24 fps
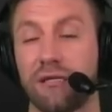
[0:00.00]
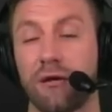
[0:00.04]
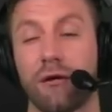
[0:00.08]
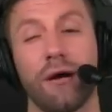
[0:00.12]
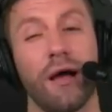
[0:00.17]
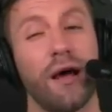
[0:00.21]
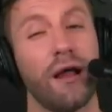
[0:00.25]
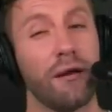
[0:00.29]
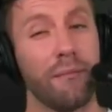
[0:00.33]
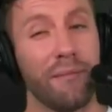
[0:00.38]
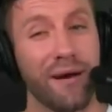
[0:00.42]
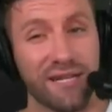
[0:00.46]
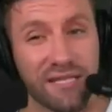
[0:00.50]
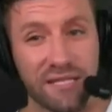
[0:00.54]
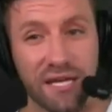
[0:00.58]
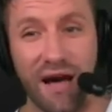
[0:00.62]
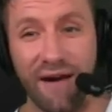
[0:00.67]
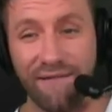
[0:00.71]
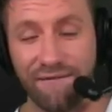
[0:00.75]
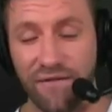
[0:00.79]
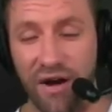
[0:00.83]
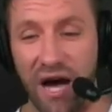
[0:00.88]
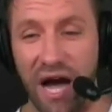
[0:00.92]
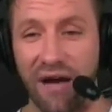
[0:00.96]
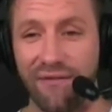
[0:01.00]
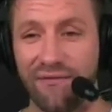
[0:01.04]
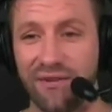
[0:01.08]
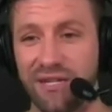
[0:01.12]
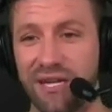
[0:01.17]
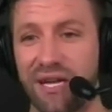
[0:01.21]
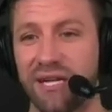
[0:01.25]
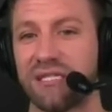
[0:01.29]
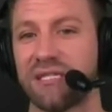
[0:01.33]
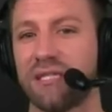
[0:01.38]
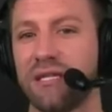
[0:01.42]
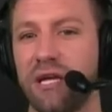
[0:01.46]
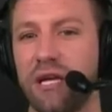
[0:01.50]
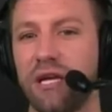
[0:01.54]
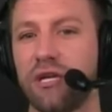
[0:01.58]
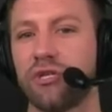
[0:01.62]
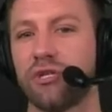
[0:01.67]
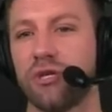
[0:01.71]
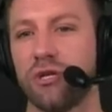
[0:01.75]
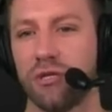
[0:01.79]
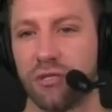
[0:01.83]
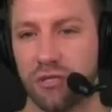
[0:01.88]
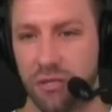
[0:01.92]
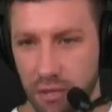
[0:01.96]
They're not in my top five of
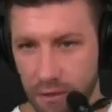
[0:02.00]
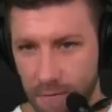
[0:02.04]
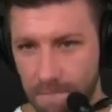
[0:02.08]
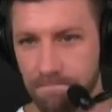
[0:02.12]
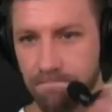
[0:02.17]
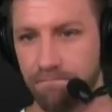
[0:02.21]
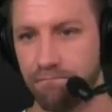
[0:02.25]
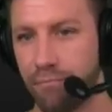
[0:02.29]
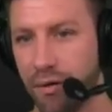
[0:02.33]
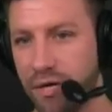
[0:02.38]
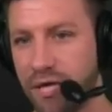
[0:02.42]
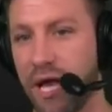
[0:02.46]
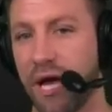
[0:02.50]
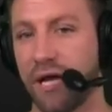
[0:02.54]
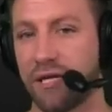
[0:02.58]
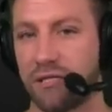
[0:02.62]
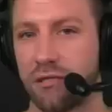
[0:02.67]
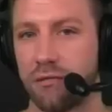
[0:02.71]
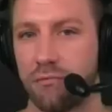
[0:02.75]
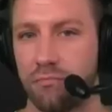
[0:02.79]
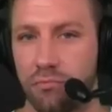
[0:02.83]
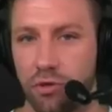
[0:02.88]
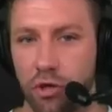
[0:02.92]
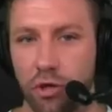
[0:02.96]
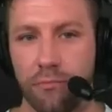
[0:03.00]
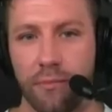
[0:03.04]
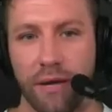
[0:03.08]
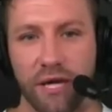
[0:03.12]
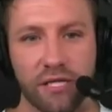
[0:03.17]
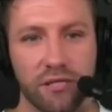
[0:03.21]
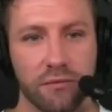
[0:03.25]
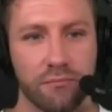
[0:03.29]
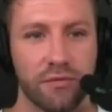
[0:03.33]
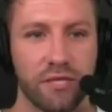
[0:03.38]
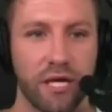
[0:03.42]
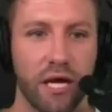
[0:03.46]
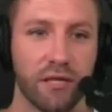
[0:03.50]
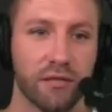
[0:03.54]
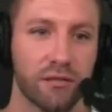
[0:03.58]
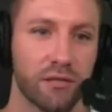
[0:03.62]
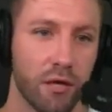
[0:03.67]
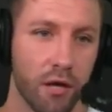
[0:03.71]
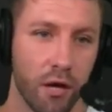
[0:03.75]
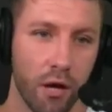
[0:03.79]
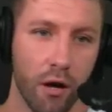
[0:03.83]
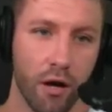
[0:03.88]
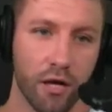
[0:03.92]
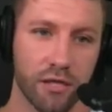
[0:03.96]
destinations, but yes, could make some sense.
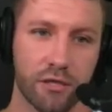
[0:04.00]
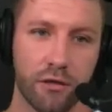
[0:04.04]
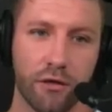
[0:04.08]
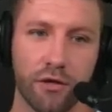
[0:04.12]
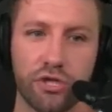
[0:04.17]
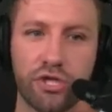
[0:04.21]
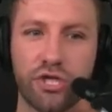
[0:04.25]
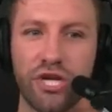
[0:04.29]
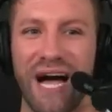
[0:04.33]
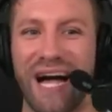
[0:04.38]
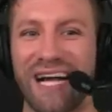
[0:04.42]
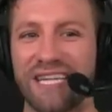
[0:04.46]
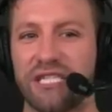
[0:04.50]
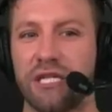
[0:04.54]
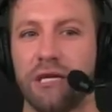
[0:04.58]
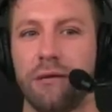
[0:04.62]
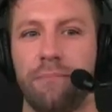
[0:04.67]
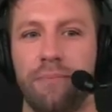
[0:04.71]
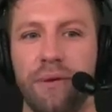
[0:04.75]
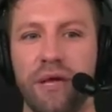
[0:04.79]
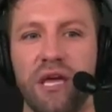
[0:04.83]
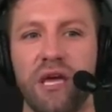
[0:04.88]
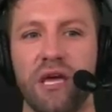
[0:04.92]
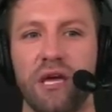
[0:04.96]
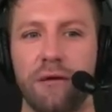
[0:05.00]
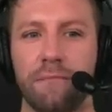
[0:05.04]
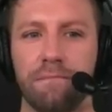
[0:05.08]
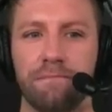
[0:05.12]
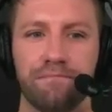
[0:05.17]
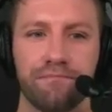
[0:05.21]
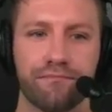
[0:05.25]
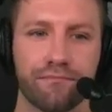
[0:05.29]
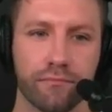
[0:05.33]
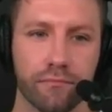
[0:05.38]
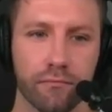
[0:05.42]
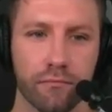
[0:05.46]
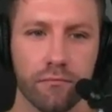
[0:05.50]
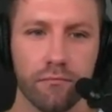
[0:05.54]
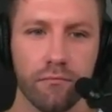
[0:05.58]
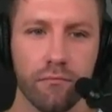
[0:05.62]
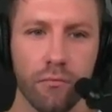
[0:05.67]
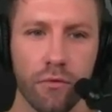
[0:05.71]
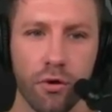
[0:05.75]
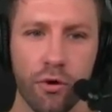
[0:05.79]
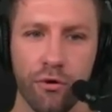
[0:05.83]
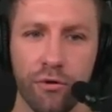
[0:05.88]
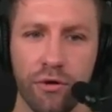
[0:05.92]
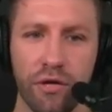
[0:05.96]
Let's go to Joshie B.
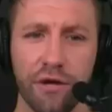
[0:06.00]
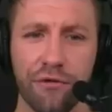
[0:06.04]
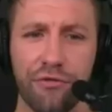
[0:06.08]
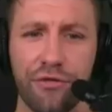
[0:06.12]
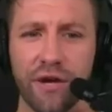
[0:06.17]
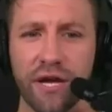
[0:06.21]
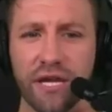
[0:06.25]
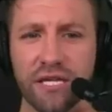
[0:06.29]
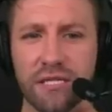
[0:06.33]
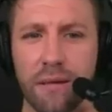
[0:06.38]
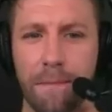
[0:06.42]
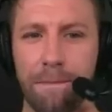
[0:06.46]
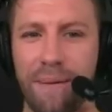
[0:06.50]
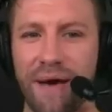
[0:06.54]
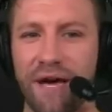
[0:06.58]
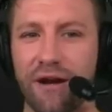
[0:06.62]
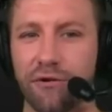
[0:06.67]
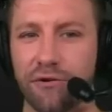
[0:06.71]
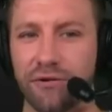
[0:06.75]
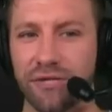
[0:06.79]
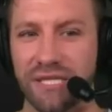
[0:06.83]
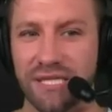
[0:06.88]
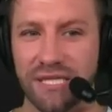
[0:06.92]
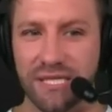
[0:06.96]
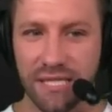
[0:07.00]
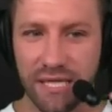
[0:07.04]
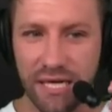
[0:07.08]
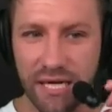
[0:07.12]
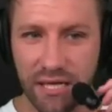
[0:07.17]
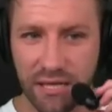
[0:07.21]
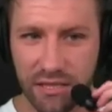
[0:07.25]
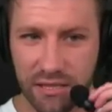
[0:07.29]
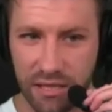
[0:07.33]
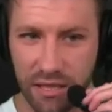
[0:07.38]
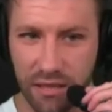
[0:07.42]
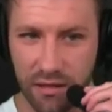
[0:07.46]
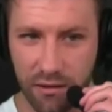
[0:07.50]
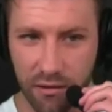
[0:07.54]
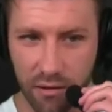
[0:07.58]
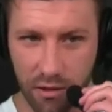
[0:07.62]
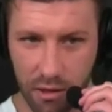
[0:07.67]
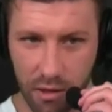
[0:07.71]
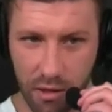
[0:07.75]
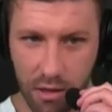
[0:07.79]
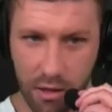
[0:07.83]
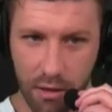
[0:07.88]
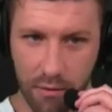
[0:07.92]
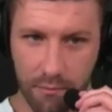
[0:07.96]
Who do you think is a better season
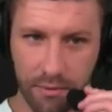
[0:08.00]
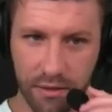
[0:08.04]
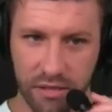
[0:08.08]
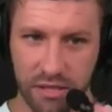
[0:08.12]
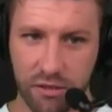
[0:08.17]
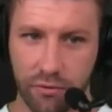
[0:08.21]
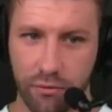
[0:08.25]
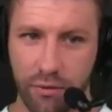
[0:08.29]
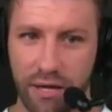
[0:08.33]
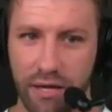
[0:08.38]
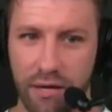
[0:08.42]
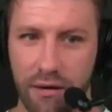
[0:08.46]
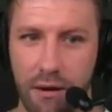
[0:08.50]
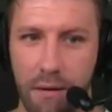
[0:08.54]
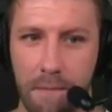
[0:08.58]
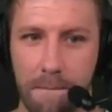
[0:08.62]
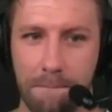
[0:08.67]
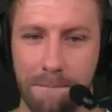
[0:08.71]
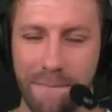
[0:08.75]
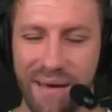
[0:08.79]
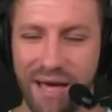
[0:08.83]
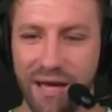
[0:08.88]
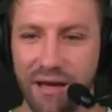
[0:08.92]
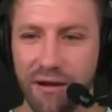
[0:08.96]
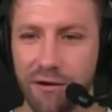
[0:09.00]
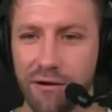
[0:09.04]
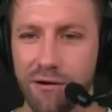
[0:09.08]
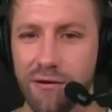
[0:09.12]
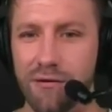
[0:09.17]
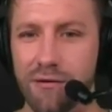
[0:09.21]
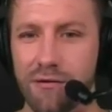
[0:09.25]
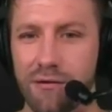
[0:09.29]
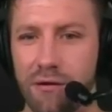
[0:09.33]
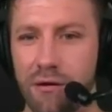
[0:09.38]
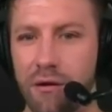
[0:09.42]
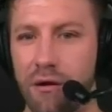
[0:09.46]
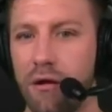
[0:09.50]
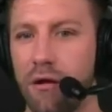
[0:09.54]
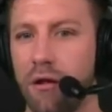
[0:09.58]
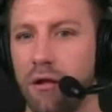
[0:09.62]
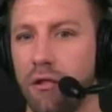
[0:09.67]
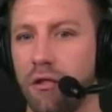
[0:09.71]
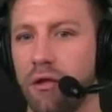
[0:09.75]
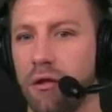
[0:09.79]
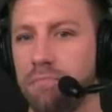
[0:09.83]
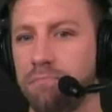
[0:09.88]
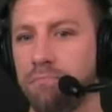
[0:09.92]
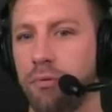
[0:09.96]
between Mayer,
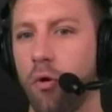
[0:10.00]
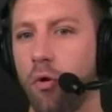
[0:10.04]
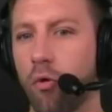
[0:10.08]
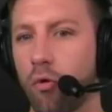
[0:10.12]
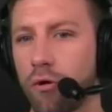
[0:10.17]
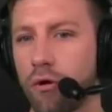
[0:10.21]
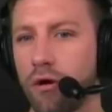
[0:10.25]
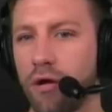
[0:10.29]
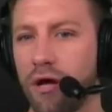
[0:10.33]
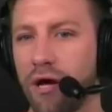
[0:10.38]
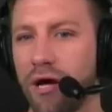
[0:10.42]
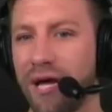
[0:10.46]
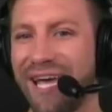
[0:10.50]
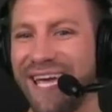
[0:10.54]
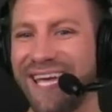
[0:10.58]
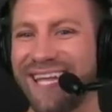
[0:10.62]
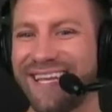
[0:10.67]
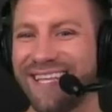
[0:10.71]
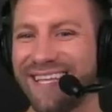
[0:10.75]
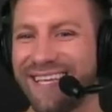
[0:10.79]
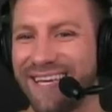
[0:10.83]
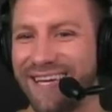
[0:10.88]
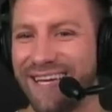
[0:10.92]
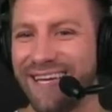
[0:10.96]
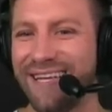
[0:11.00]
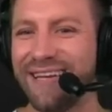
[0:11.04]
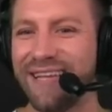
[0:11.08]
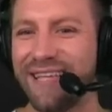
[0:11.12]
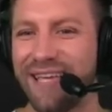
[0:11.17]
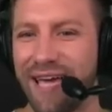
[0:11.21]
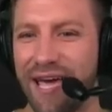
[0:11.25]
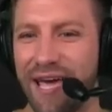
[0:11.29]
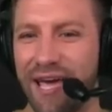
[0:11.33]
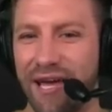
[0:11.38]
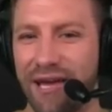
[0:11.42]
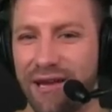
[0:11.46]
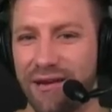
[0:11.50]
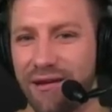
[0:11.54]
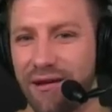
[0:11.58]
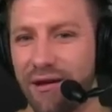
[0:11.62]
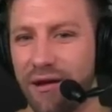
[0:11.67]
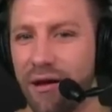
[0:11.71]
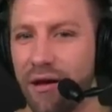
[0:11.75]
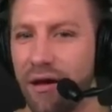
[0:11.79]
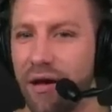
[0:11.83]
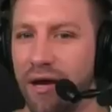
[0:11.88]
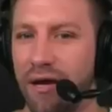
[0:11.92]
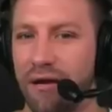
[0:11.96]
LaPorta, and Kincaid?
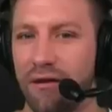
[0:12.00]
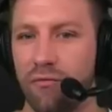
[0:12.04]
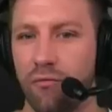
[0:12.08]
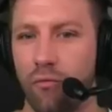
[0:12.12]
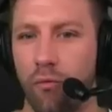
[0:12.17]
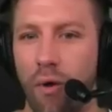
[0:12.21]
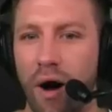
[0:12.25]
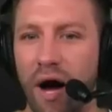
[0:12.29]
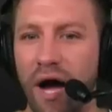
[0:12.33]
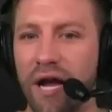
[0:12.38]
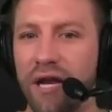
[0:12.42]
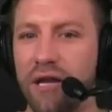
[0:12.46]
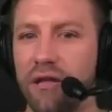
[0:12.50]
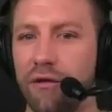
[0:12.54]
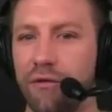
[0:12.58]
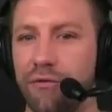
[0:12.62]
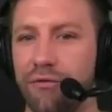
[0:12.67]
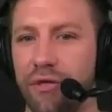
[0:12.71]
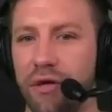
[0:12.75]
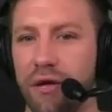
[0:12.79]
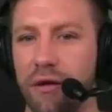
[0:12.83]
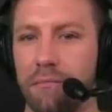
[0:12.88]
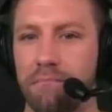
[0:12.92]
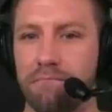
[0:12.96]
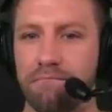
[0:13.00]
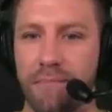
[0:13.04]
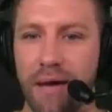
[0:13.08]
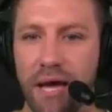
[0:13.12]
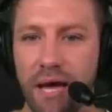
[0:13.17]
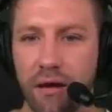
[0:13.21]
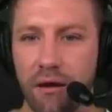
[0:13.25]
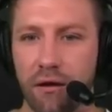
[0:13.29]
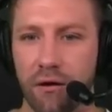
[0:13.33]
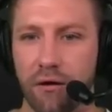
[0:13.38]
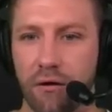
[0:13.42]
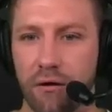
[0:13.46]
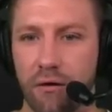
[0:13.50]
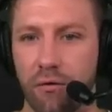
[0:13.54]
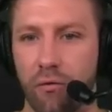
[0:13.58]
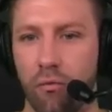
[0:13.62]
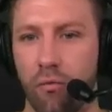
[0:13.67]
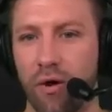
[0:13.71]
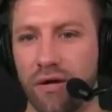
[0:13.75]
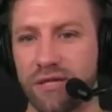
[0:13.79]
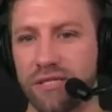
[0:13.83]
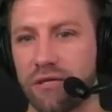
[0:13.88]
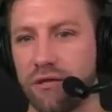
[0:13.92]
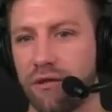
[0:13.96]
And why do you think Mayer
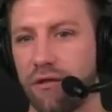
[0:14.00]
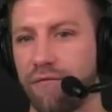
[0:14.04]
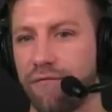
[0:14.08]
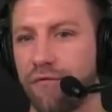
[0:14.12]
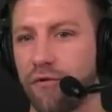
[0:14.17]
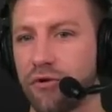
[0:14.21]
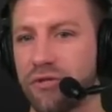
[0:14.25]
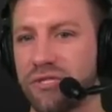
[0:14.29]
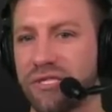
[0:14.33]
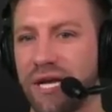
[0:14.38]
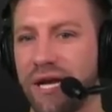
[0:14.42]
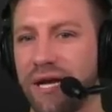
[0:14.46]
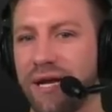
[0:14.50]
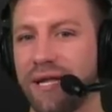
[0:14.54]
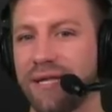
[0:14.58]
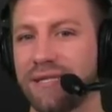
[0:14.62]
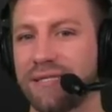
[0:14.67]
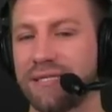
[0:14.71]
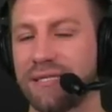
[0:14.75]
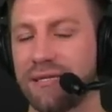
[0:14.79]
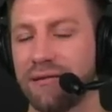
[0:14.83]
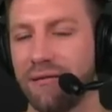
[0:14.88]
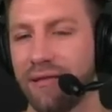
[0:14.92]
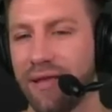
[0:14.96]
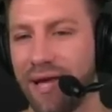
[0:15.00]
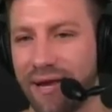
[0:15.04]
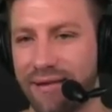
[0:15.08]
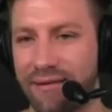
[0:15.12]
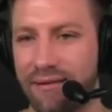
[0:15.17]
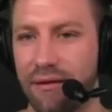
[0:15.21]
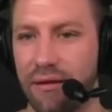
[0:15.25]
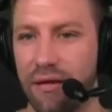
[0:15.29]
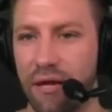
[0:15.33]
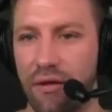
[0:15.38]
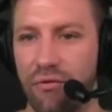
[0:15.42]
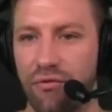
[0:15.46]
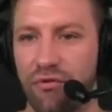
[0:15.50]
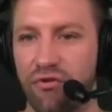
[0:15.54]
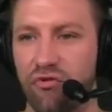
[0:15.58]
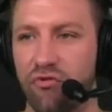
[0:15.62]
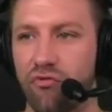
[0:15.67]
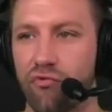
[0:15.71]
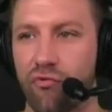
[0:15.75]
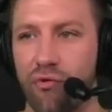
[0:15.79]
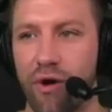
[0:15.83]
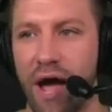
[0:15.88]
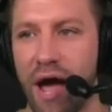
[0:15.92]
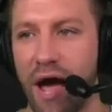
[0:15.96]
wasn't the first tight end selected in the
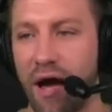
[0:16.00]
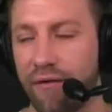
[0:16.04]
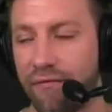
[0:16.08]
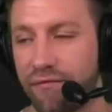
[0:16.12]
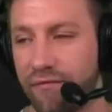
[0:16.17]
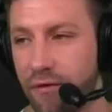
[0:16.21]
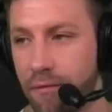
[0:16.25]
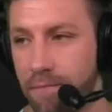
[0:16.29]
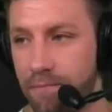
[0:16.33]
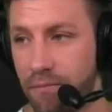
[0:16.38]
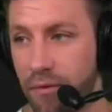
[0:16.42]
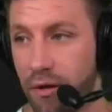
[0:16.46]
draft?